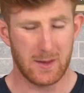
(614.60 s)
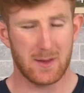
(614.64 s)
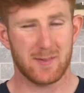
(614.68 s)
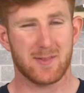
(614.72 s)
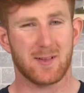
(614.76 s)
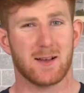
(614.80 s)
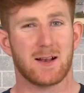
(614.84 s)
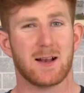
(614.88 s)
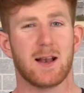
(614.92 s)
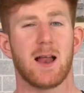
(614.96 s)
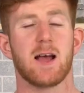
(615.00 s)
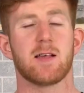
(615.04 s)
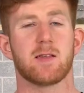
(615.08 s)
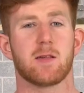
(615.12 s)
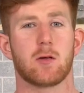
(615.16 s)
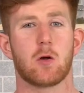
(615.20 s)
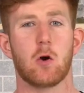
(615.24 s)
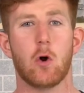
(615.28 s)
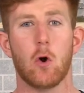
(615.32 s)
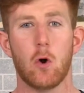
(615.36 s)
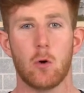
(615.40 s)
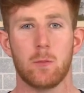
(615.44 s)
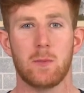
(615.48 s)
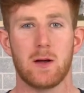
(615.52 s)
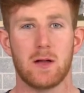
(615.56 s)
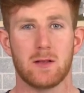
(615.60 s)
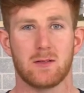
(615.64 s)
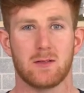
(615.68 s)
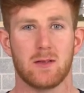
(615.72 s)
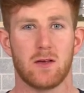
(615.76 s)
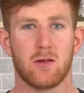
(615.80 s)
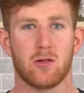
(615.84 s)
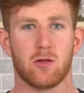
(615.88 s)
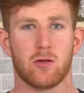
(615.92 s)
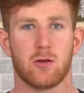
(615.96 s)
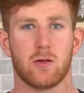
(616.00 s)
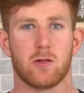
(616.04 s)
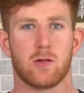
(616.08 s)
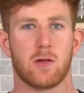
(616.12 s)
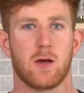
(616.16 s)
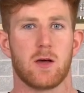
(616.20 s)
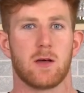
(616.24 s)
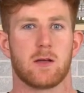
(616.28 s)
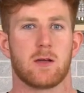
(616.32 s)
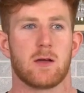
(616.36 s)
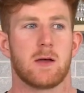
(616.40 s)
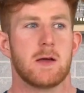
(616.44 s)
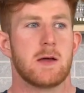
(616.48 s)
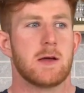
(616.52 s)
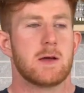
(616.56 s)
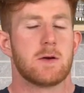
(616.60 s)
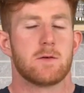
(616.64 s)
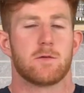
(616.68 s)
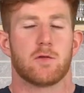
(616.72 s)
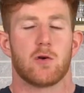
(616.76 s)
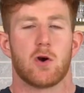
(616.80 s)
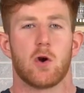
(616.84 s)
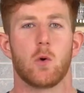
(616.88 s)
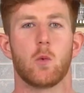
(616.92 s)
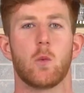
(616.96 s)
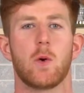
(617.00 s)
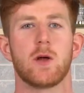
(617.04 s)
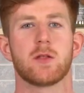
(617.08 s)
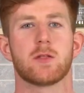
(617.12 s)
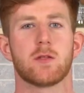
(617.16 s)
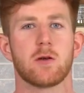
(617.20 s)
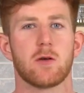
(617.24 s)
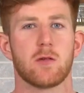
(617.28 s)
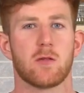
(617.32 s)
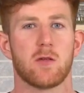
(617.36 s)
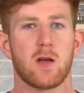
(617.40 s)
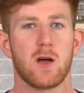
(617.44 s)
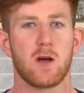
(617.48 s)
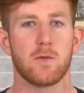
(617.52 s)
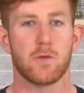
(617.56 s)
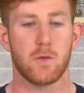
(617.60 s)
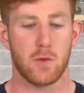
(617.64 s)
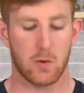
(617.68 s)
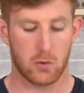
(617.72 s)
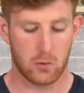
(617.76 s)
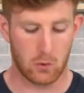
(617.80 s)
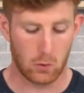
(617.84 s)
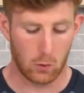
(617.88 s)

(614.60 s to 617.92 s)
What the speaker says: It's a classic homemade dish. It's like for a winter's day, for a